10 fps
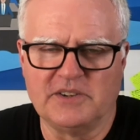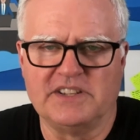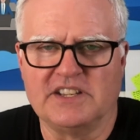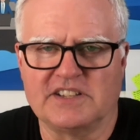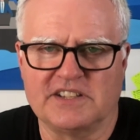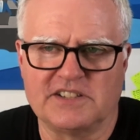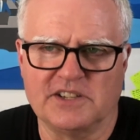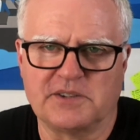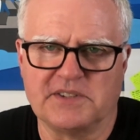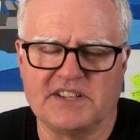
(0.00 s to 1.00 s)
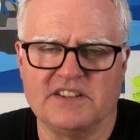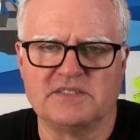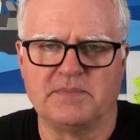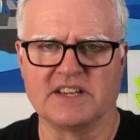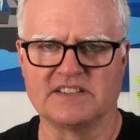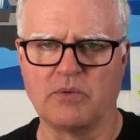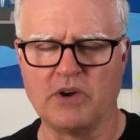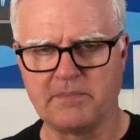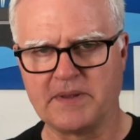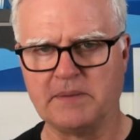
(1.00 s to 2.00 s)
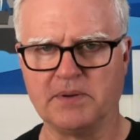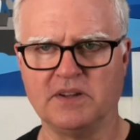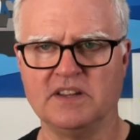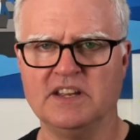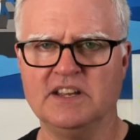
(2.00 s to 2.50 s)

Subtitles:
And these are the search results, because I want people